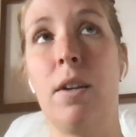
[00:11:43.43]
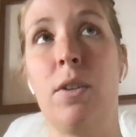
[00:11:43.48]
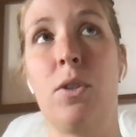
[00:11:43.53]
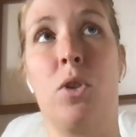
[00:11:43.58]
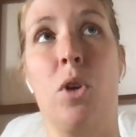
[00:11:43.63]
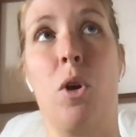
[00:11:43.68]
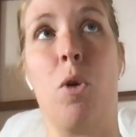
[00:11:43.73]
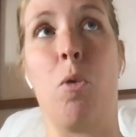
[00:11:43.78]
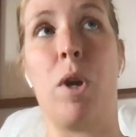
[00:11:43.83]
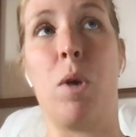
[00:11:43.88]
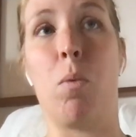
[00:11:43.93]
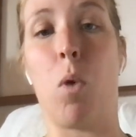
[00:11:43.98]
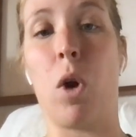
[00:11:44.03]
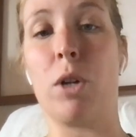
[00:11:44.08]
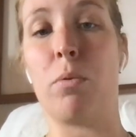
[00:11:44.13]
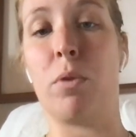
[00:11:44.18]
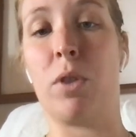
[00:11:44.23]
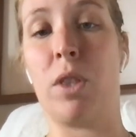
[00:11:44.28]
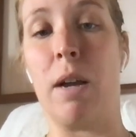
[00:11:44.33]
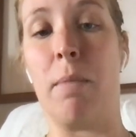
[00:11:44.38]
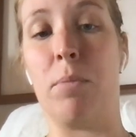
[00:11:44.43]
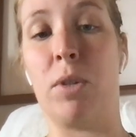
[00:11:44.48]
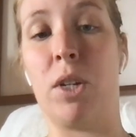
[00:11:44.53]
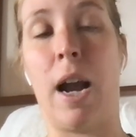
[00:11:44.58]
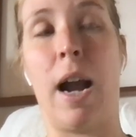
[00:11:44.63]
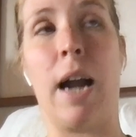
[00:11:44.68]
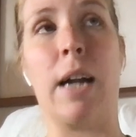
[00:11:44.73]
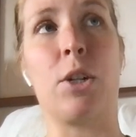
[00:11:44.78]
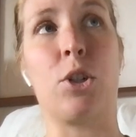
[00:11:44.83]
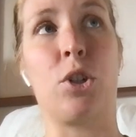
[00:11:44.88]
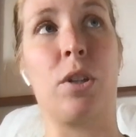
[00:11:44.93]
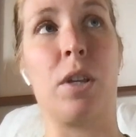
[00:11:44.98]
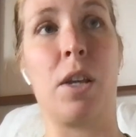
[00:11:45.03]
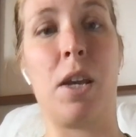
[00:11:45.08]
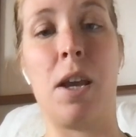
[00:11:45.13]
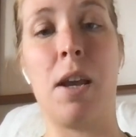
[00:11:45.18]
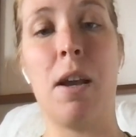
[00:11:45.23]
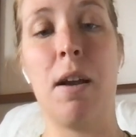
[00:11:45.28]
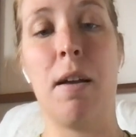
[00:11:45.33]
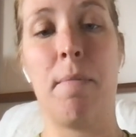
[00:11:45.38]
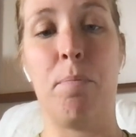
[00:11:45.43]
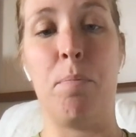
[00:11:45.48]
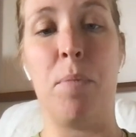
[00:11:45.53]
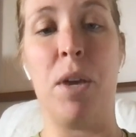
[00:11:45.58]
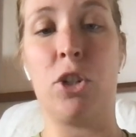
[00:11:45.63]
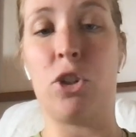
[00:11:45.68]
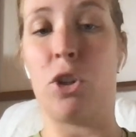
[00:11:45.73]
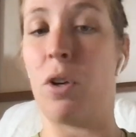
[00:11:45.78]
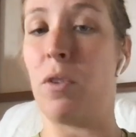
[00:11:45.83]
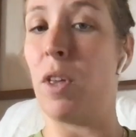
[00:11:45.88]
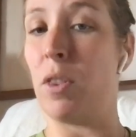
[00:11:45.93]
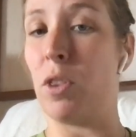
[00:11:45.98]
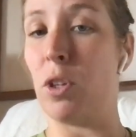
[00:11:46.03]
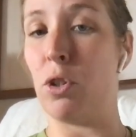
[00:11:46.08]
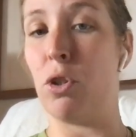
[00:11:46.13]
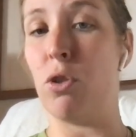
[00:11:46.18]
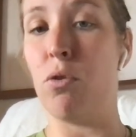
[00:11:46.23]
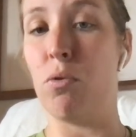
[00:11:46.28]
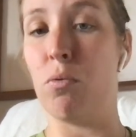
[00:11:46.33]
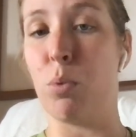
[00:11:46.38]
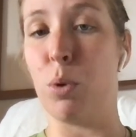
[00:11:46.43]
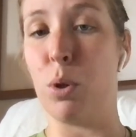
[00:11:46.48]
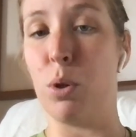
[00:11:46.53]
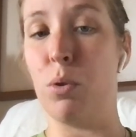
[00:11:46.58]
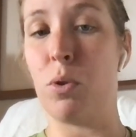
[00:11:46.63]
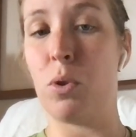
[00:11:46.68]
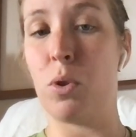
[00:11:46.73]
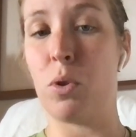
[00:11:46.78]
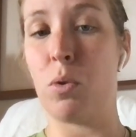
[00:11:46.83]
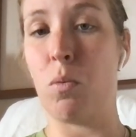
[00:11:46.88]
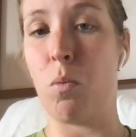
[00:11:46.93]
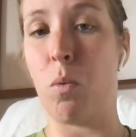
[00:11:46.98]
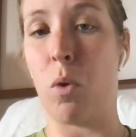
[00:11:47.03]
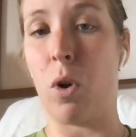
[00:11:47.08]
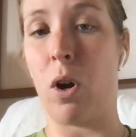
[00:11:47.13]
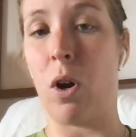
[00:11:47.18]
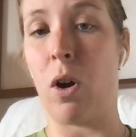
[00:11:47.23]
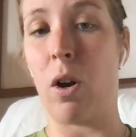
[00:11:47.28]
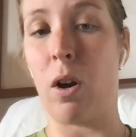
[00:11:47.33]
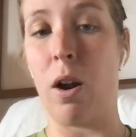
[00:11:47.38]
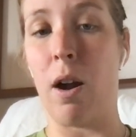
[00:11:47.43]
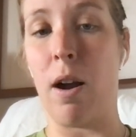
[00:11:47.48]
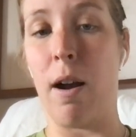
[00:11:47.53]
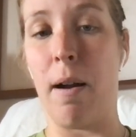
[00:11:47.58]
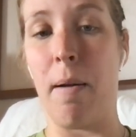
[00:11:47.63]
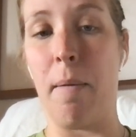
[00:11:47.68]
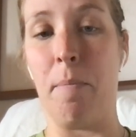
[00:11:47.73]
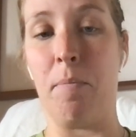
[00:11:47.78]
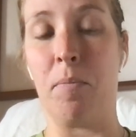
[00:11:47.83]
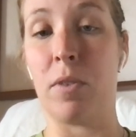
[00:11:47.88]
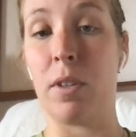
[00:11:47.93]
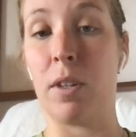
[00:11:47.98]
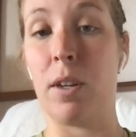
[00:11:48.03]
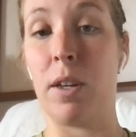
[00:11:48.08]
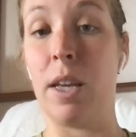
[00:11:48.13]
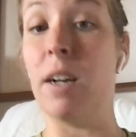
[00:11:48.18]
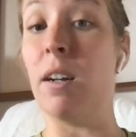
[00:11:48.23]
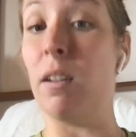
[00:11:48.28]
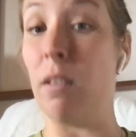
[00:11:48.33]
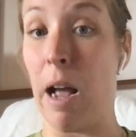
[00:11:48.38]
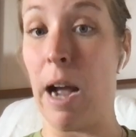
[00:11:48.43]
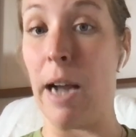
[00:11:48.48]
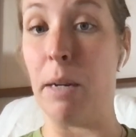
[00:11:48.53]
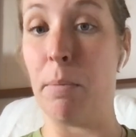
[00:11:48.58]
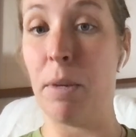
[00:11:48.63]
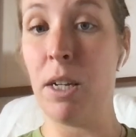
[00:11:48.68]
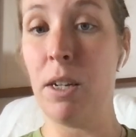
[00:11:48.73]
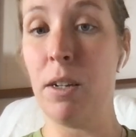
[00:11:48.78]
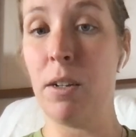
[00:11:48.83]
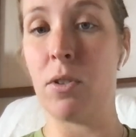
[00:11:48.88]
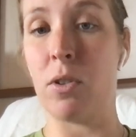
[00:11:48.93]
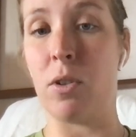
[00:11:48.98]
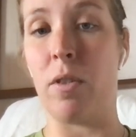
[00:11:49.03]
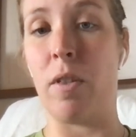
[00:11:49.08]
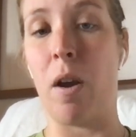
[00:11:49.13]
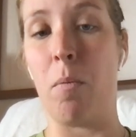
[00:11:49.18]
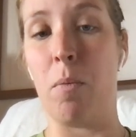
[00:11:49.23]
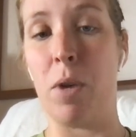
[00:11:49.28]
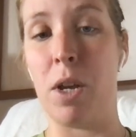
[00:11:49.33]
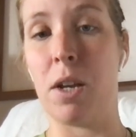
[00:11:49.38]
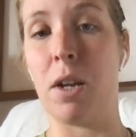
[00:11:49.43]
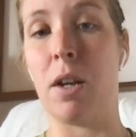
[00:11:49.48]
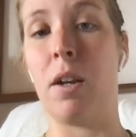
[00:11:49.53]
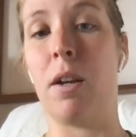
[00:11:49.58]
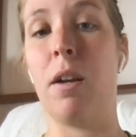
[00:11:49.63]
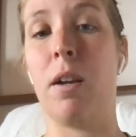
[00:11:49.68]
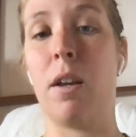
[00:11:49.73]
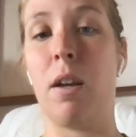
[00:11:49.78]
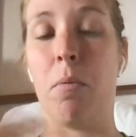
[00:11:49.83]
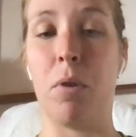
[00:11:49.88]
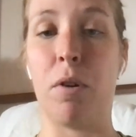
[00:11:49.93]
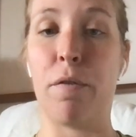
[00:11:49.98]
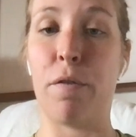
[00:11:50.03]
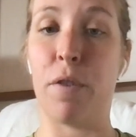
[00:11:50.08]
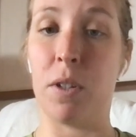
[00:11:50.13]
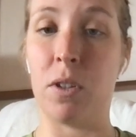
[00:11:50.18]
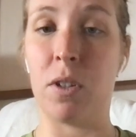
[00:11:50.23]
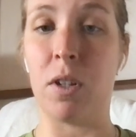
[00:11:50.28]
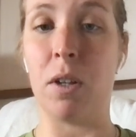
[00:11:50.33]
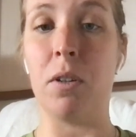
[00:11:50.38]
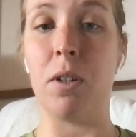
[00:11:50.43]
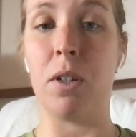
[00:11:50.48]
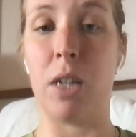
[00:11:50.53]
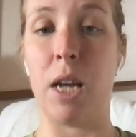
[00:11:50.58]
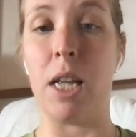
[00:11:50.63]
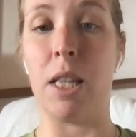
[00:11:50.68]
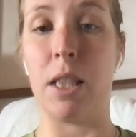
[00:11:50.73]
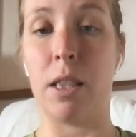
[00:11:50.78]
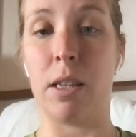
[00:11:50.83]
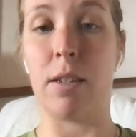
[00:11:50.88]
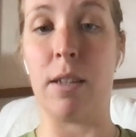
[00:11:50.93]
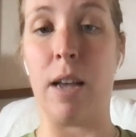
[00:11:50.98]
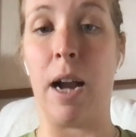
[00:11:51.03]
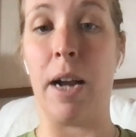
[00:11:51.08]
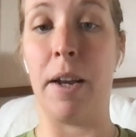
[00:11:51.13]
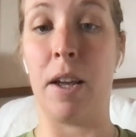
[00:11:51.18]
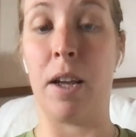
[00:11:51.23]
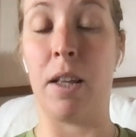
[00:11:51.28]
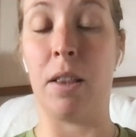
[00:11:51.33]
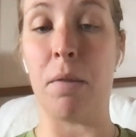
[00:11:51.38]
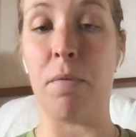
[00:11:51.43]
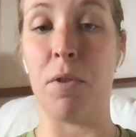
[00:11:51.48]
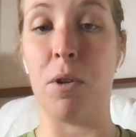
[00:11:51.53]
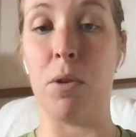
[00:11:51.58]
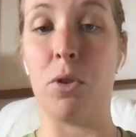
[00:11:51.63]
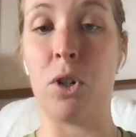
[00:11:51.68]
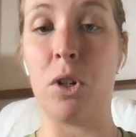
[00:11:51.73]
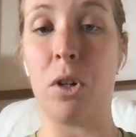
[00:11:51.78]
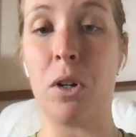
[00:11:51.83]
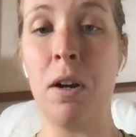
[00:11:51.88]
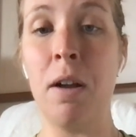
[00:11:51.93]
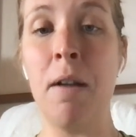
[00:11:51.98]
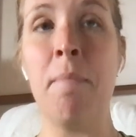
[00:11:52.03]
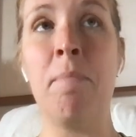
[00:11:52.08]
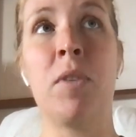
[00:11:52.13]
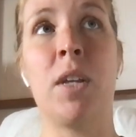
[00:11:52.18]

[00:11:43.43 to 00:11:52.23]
So we worked with them to actually make sure that the two routes were in alignment so that it would facilitate the signing in the future.